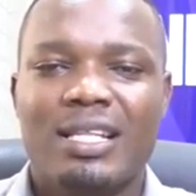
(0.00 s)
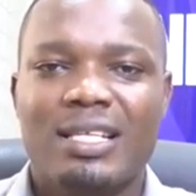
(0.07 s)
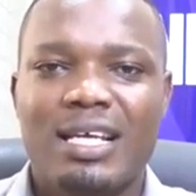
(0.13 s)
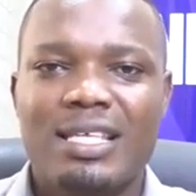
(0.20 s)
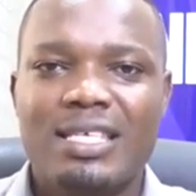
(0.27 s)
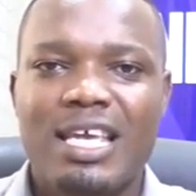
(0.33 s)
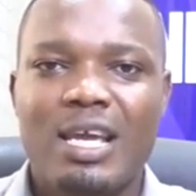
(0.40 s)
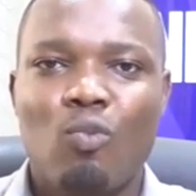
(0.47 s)

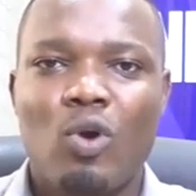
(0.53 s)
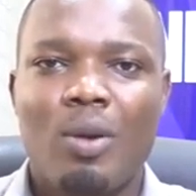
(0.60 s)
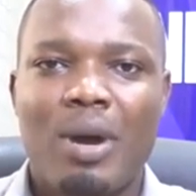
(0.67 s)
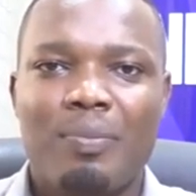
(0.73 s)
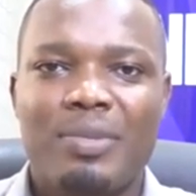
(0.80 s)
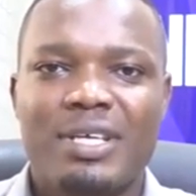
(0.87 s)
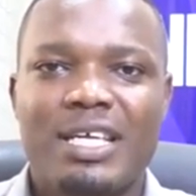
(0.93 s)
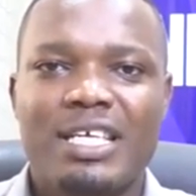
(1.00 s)
That same web
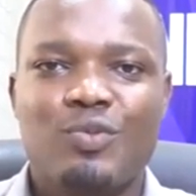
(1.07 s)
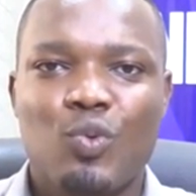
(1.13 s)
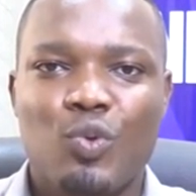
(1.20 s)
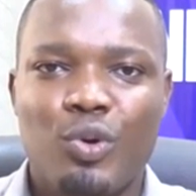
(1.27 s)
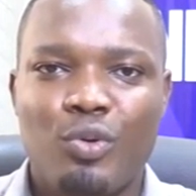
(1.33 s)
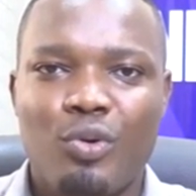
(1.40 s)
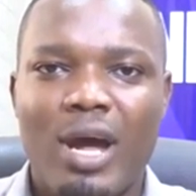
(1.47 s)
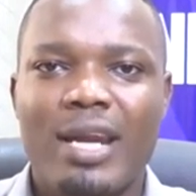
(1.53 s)
application
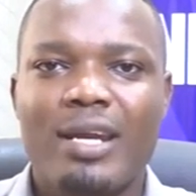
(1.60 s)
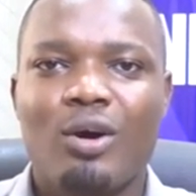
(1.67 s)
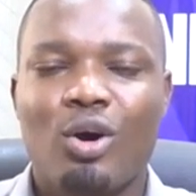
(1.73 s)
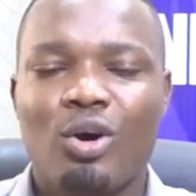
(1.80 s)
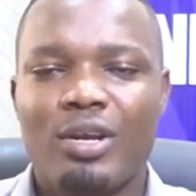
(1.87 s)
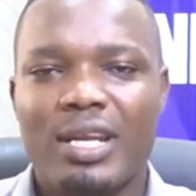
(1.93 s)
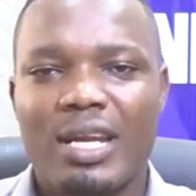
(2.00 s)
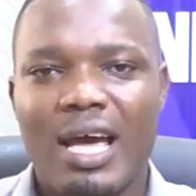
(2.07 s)
would run
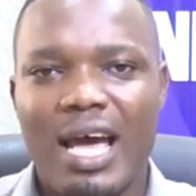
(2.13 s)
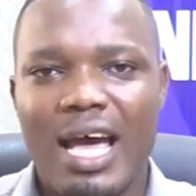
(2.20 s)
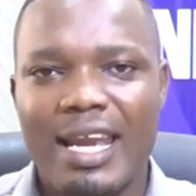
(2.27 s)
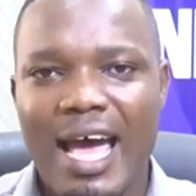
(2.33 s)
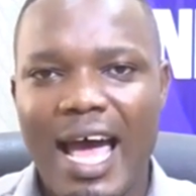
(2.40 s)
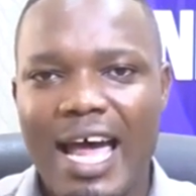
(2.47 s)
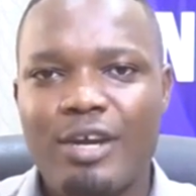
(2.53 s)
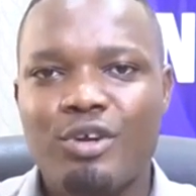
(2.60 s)
on
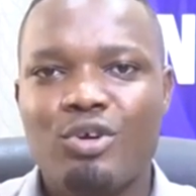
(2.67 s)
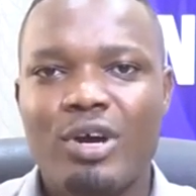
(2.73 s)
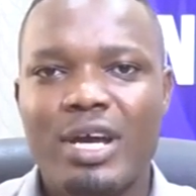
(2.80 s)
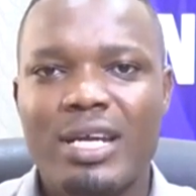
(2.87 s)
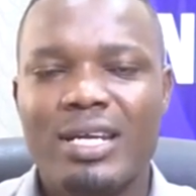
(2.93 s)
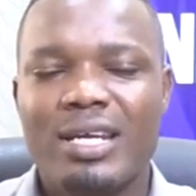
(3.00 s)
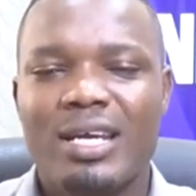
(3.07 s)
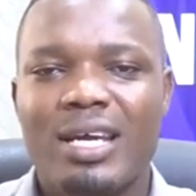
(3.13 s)
an
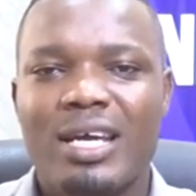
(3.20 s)
Android.